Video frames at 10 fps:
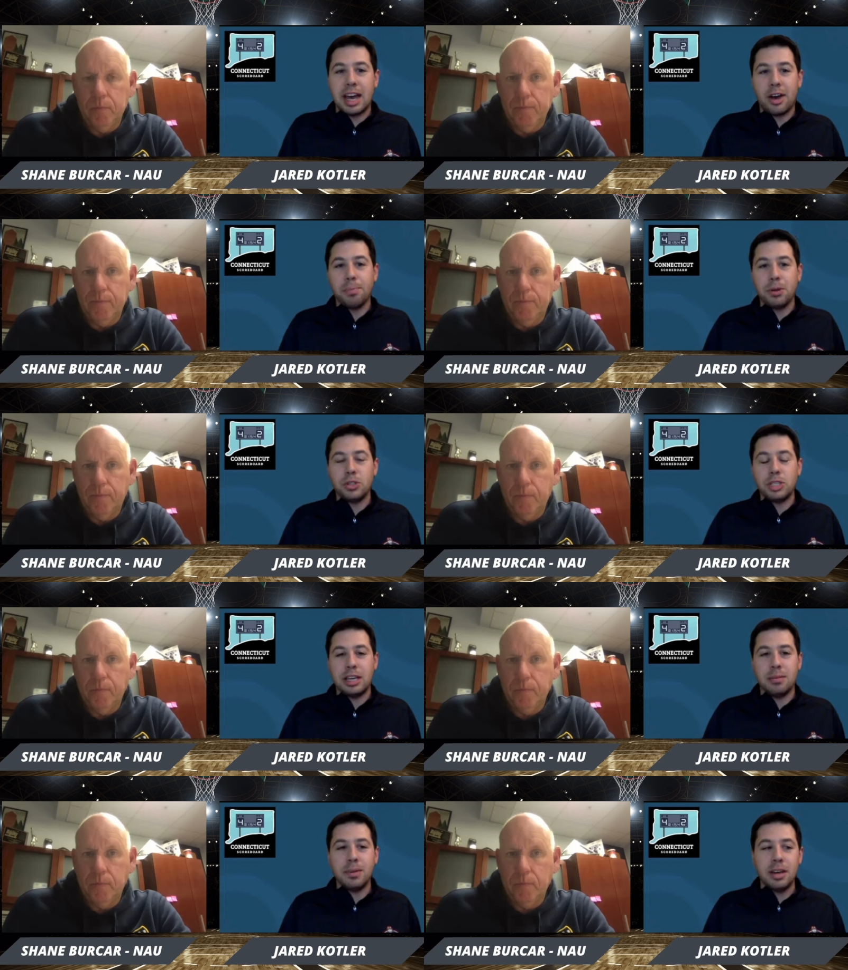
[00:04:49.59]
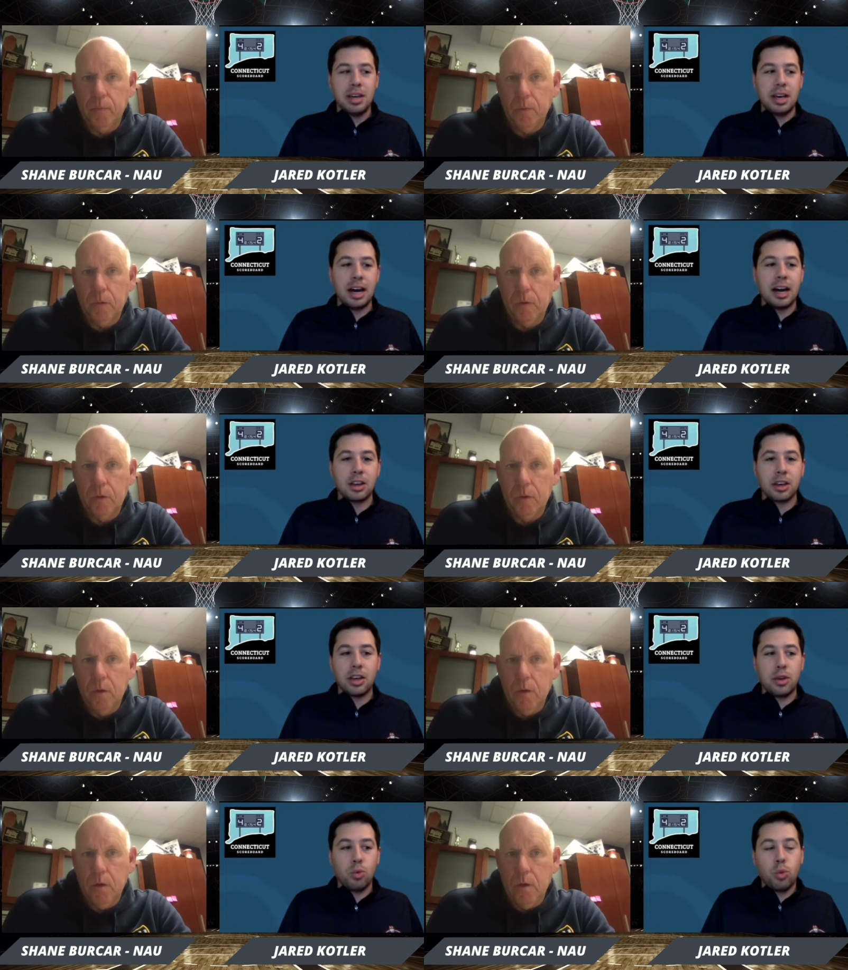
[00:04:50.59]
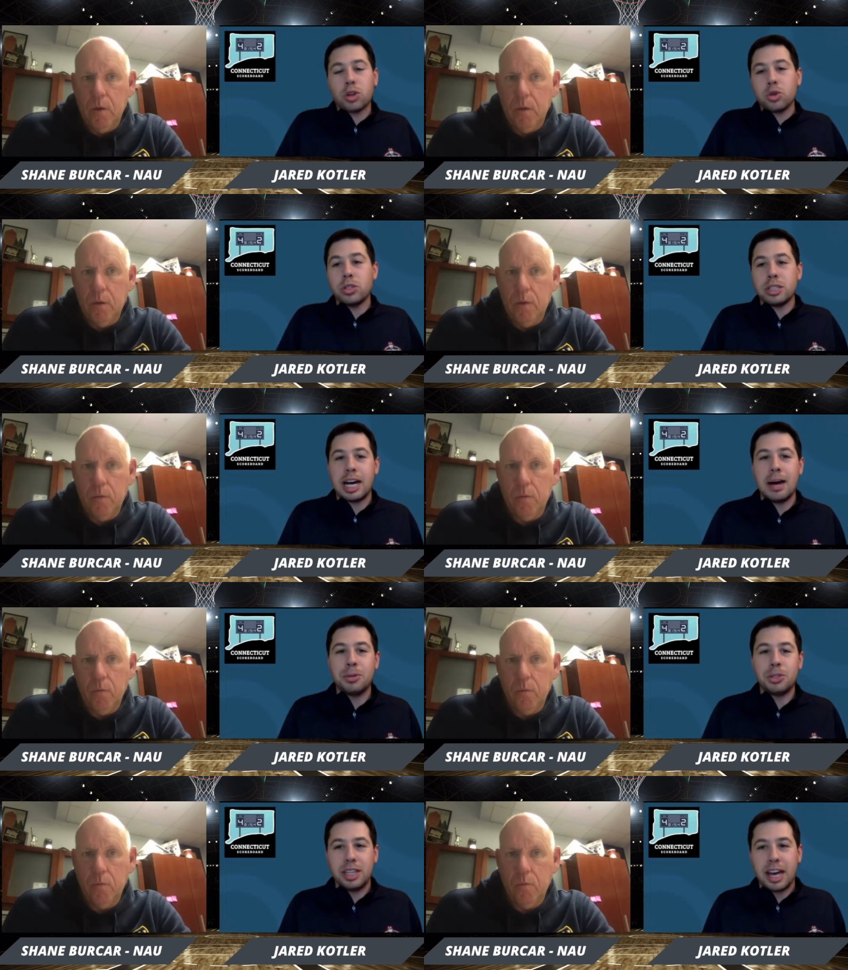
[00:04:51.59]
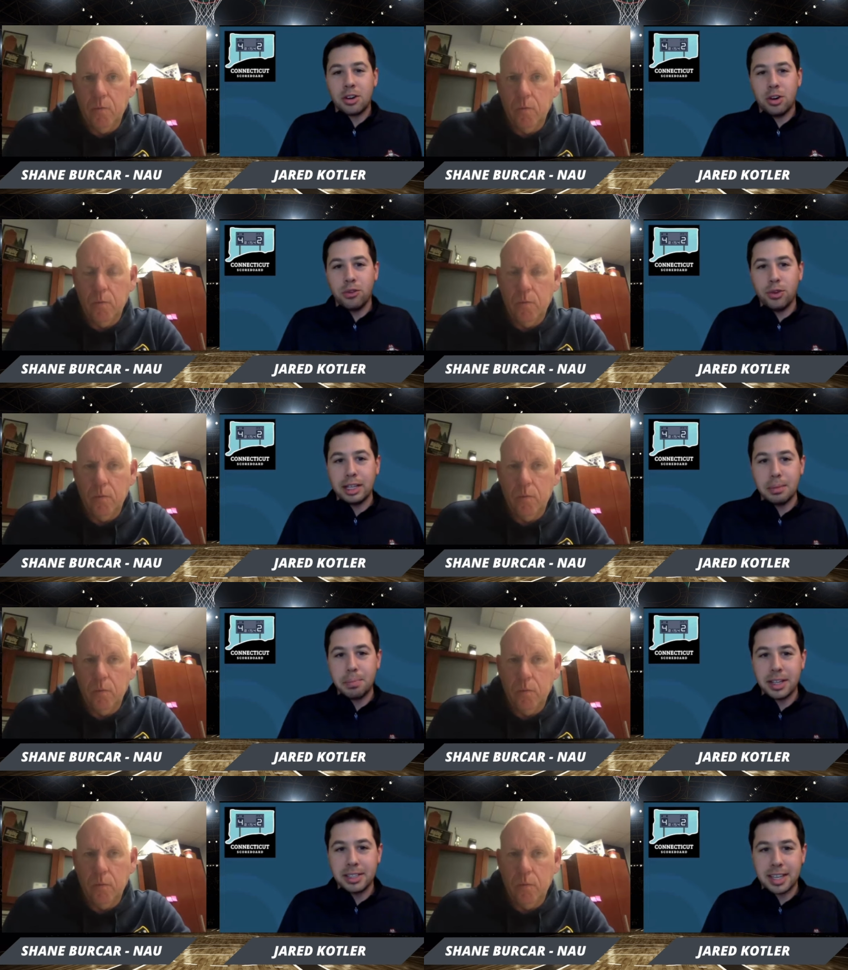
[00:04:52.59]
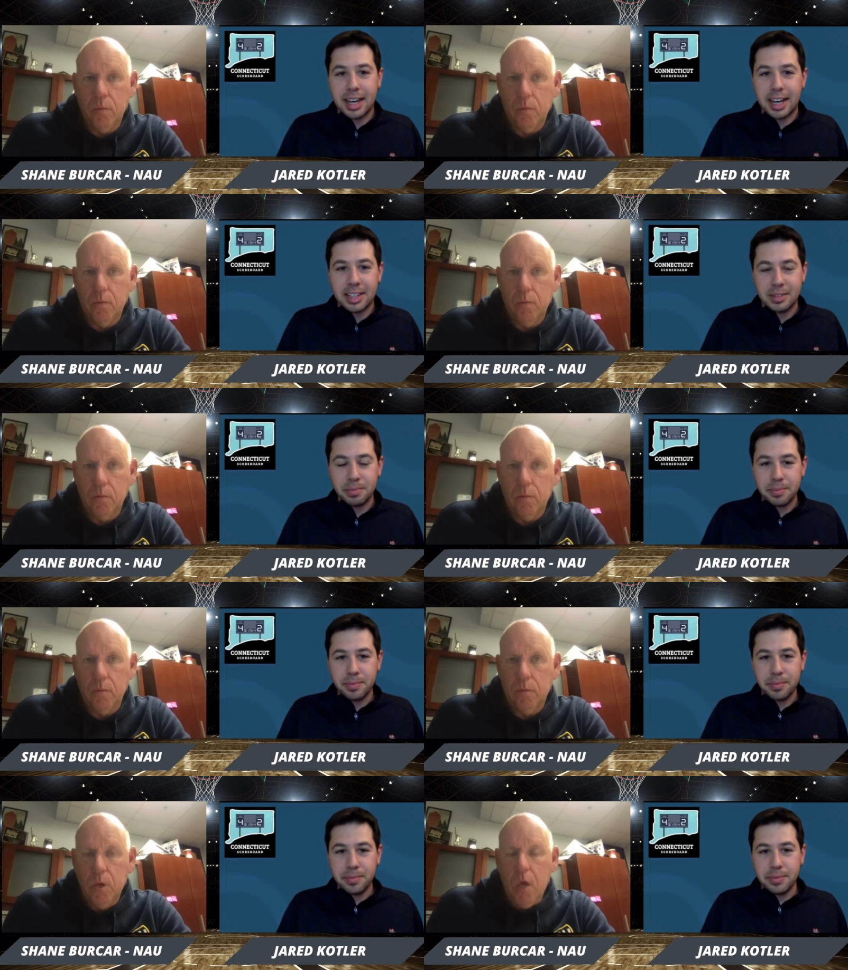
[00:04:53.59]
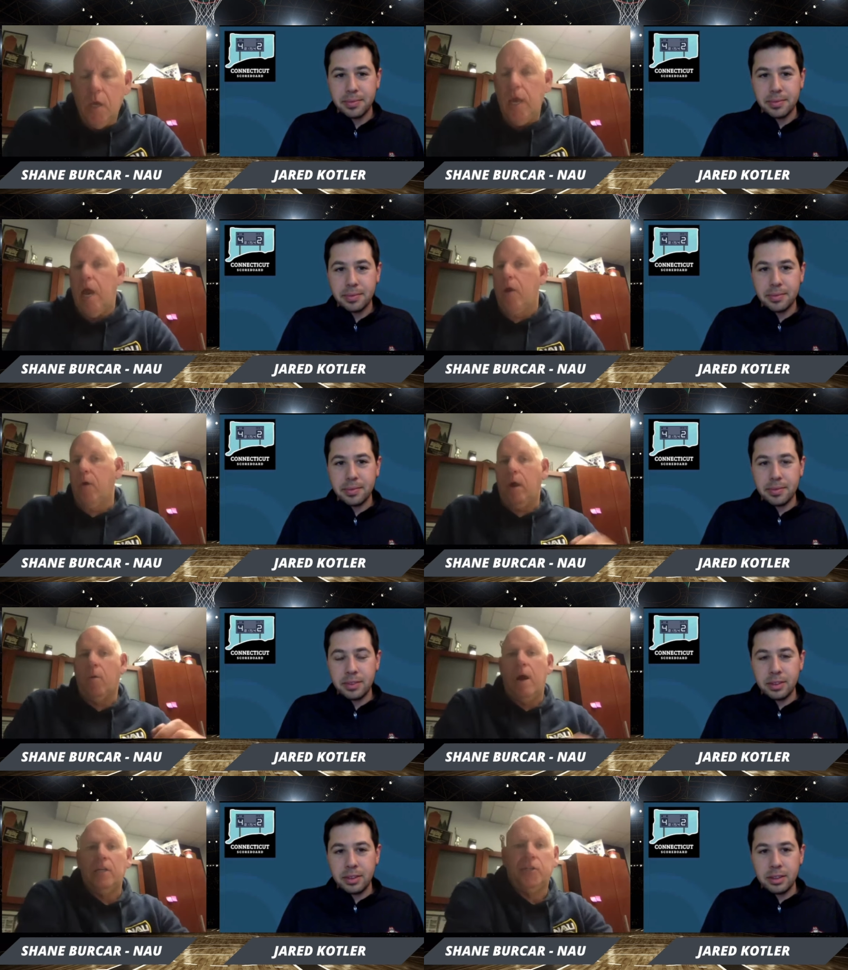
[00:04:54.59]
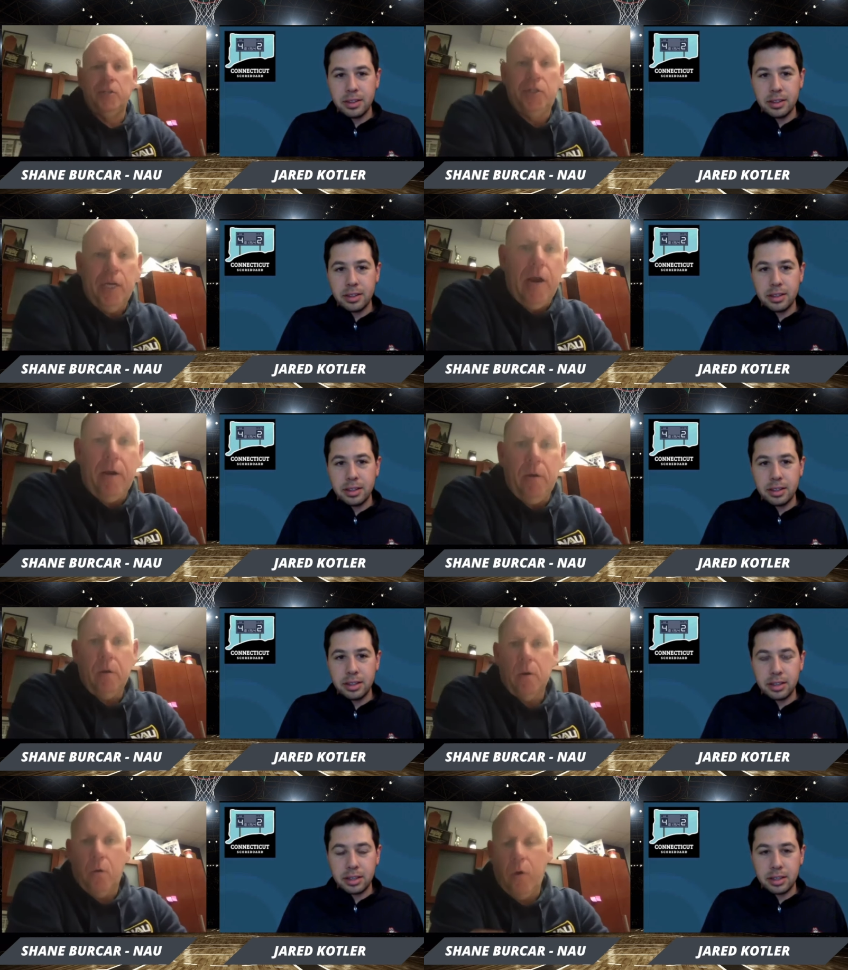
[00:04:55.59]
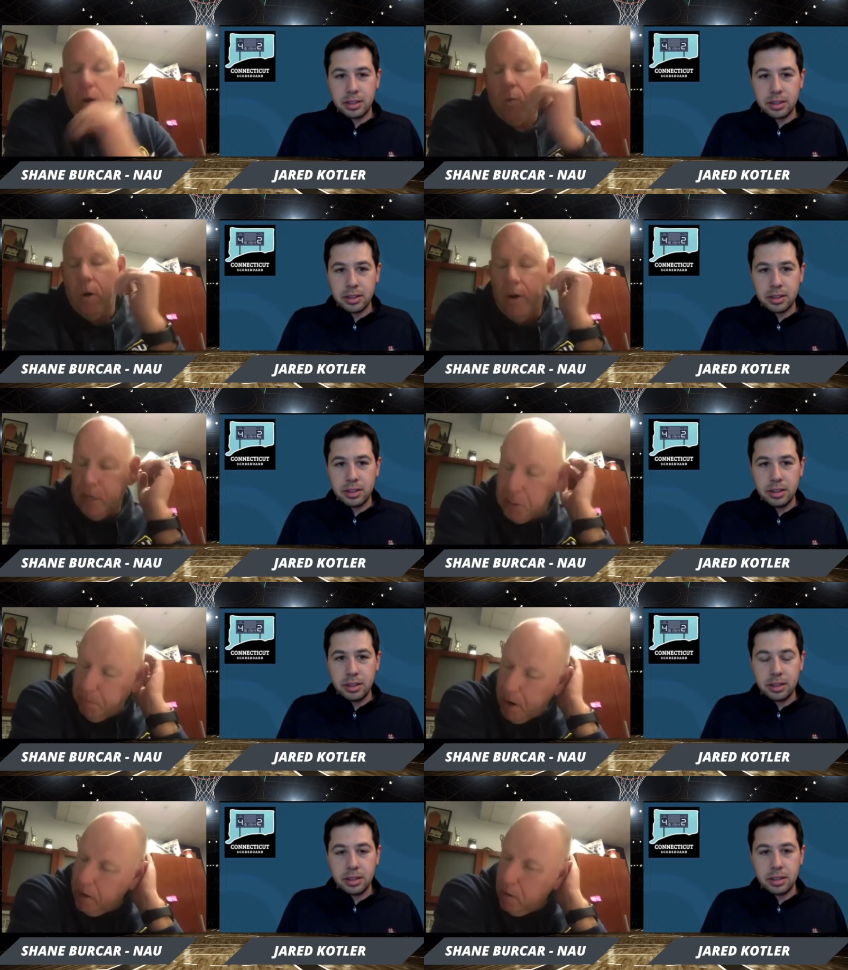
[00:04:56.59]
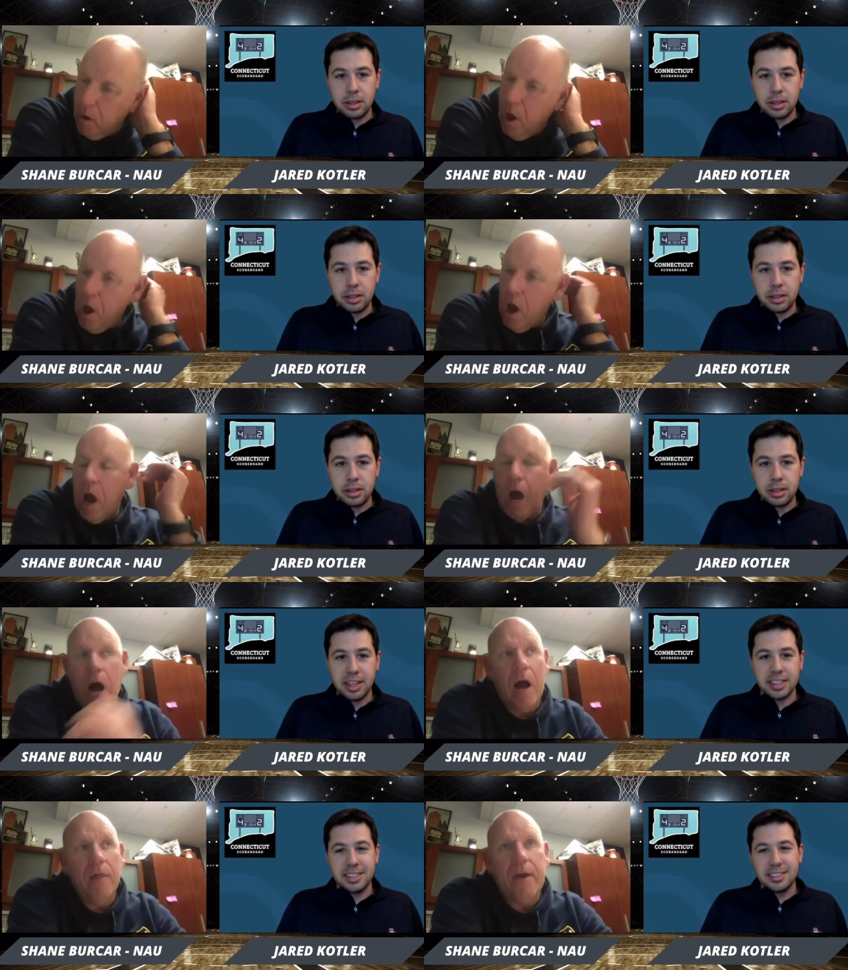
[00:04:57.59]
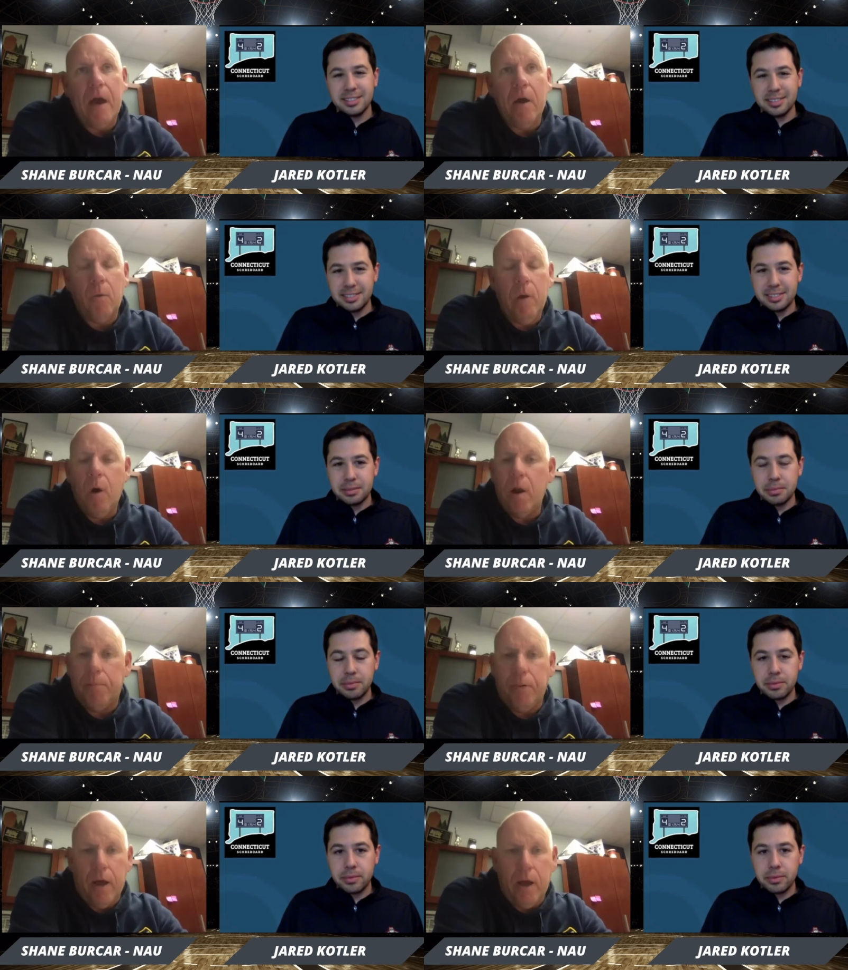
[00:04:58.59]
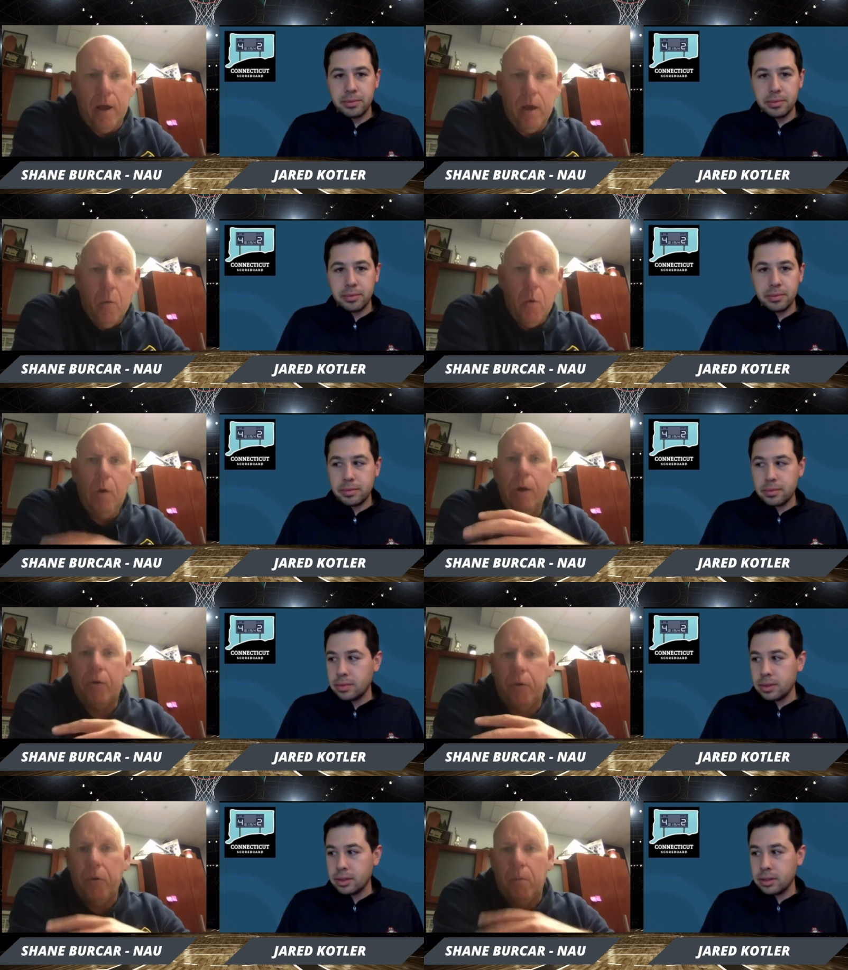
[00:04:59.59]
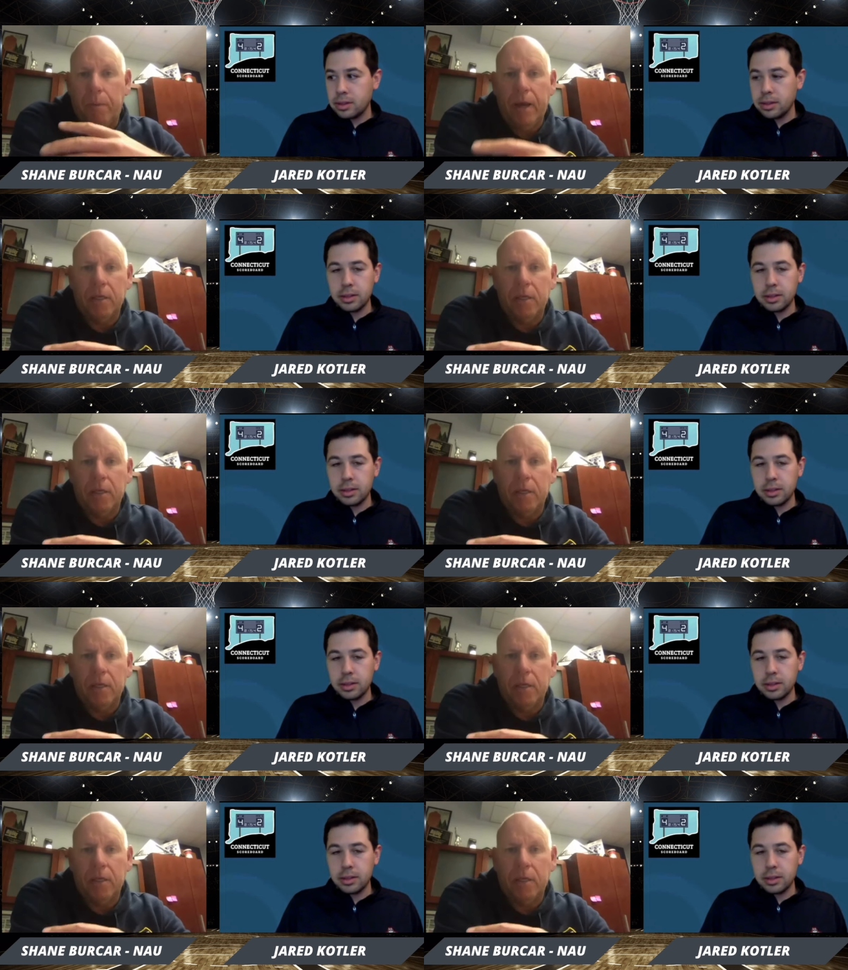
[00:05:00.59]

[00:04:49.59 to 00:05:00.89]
Speaker 1: to help your team uh, work towards accomplishing that goal of winning the Big Sky? Yeah,
Speaker 2: great question, Jared, and great awareness by you on that we want to play we recruit big